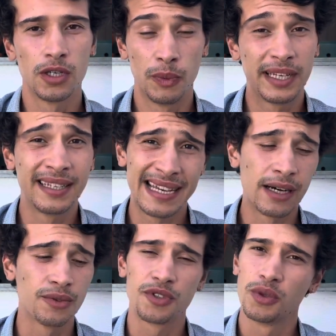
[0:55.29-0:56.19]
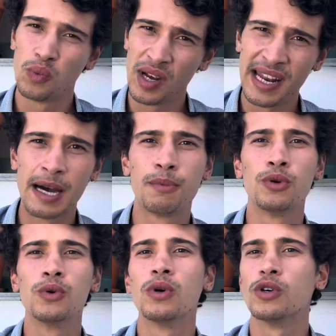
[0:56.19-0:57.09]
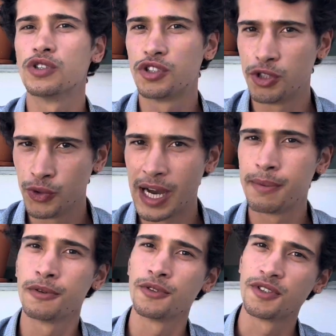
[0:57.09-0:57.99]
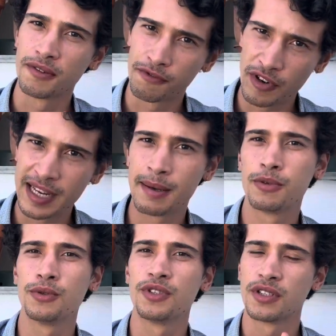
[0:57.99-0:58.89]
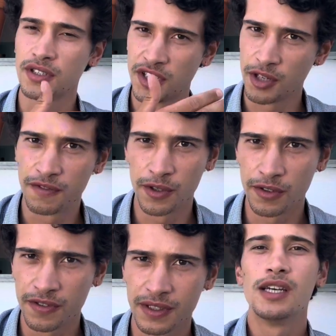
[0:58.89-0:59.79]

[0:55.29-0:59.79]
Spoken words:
We can count 1 apple or 2 apples, 3 apples, and so forth.